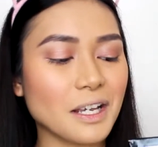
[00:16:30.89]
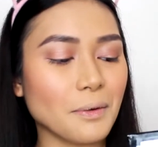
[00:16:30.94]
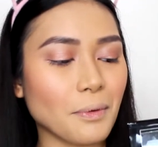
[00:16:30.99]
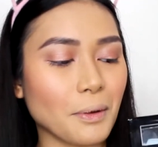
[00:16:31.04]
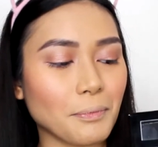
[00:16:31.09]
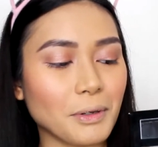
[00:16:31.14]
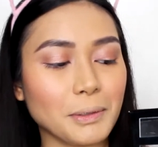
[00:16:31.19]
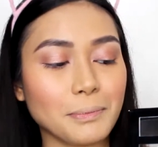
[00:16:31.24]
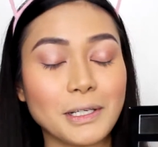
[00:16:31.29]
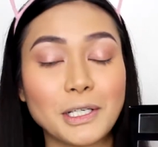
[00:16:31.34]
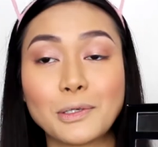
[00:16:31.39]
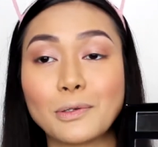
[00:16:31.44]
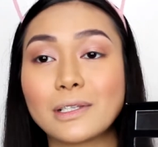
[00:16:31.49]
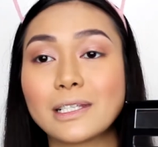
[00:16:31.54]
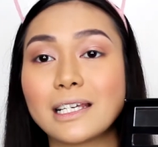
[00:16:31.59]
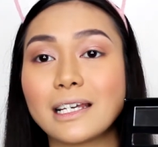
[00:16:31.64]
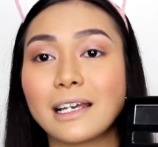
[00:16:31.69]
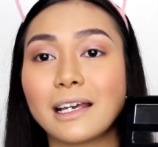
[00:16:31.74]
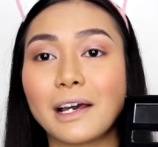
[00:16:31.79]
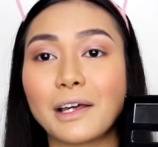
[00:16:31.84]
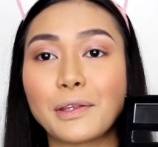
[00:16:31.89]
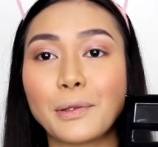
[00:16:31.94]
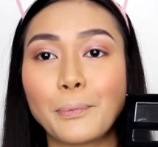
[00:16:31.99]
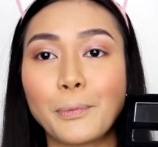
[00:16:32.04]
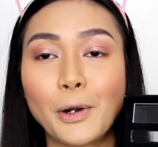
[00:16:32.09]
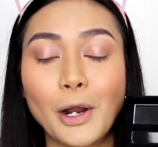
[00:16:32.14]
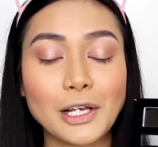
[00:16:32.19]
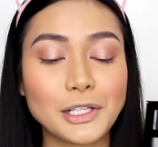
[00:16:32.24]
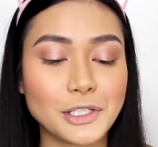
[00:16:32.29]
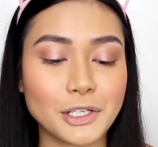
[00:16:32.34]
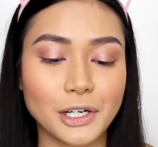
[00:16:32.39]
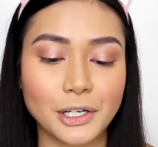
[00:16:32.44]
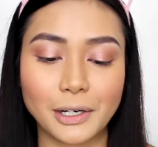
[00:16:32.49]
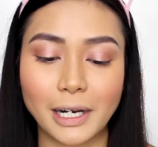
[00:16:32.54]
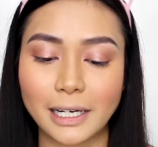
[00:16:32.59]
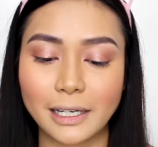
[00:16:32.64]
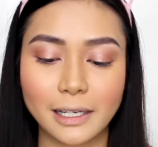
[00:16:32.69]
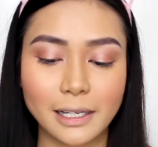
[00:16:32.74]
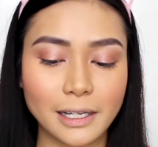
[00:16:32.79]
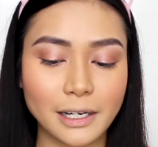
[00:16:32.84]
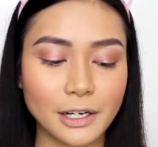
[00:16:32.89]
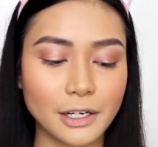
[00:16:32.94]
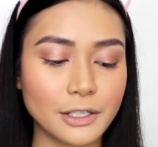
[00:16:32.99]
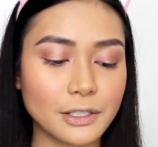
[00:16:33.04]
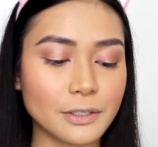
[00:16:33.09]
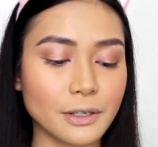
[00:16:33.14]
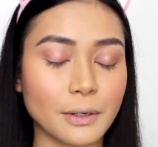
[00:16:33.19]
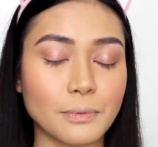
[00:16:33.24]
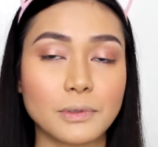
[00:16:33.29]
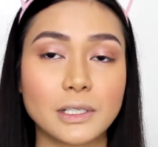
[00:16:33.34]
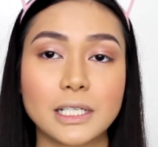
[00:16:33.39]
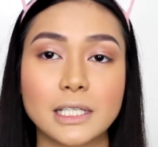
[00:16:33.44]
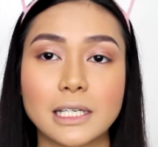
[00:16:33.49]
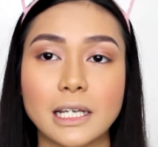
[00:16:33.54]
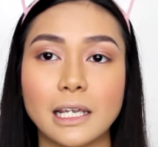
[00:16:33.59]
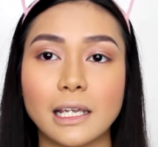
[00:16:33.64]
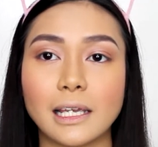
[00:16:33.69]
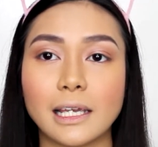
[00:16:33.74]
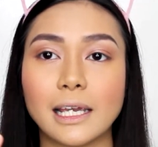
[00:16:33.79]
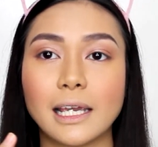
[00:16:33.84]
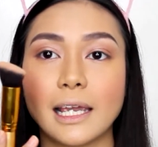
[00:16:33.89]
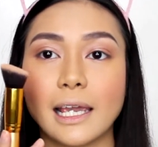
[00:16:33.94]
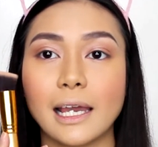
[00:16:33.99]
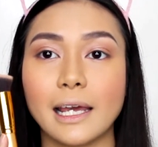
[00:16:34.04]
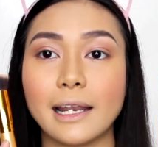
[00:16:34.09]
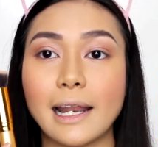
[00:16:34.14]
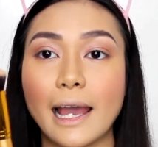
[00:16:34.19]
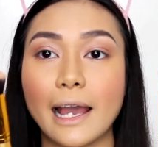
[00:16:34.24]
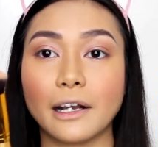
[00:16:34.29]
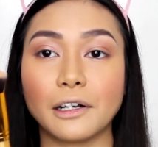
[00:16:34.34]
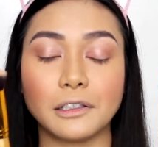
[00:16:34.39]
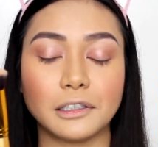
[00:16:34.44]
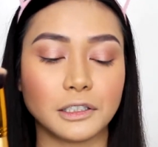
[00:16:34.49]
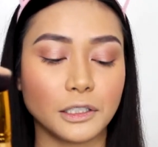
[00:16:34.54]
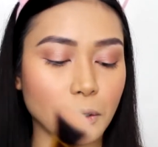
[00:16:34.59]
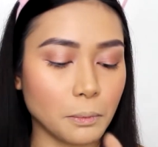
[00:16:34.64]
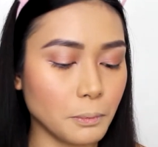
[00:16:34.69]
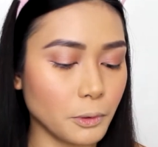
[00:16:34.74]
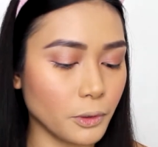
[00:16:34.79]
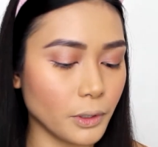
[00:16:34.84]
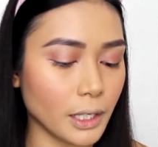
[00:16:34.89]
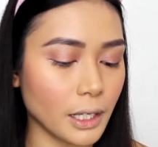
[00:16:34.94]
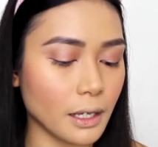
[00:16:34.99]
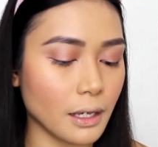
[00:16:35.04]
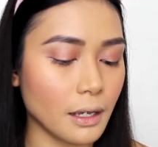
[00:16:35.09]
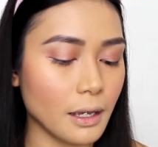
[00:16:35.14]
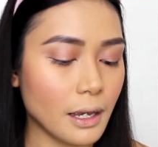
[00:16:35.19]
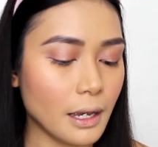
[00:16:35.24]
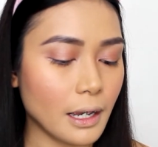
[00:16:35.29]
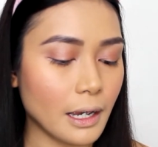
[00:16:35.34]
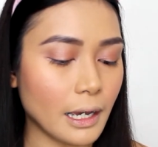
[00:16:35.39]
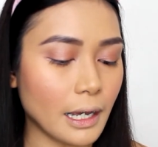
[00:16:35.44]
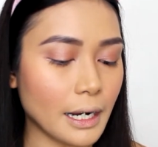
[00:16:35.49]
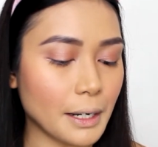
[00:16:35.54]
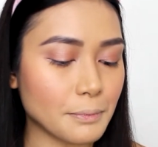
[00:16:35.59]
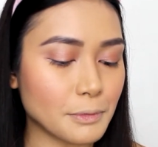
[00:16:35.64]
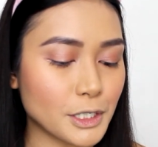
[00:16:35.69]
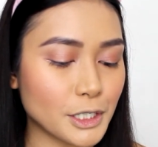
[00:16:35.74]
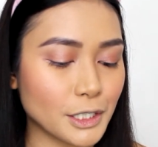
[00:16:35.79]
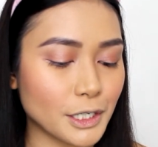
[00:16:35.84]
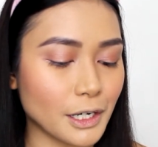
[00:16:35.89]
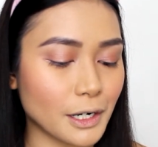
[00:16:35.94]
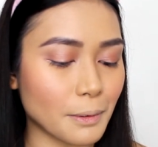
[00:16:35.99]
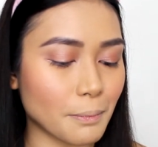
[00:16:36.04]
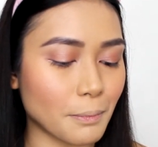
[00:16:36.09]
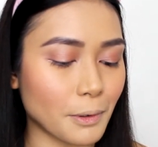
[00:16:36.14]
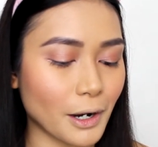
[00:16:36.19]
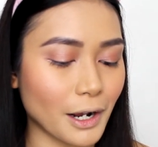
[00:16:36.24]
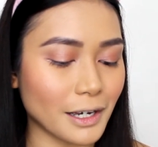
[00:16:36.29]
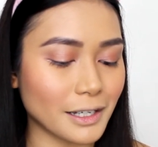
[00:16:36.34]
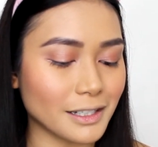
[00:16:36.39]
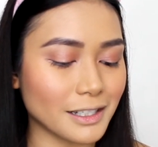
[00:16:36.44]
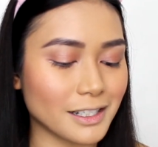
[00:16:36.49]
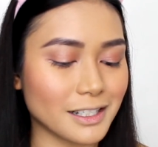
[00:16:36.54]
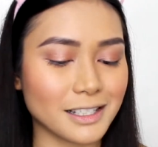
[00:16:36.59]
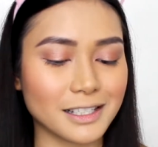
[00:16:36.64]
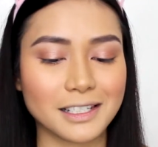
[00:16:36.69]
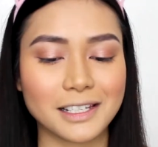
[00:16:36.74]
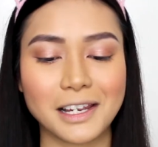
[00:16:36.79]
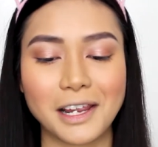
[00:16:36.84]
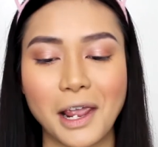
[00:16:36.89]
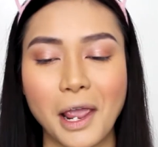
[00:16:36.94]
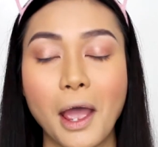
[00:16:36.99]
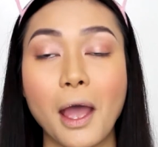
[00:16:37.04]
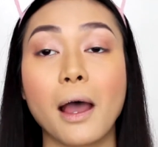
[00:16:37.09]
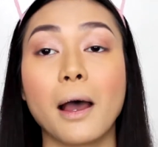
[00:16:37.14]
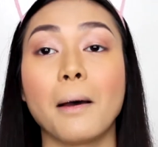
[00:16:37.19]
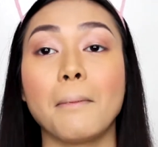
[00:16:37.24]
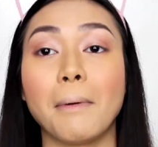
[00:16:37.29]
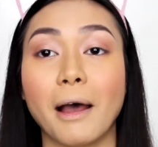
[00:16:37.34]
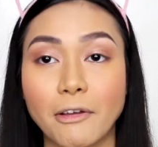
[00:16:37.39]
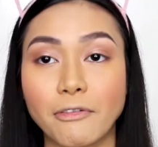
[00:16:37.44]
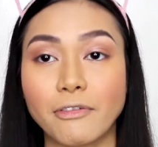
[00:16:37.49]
up, I'm gonna be using the bronzer right here. So I'm just taking an angled kabuki and I'm just gonna bronze my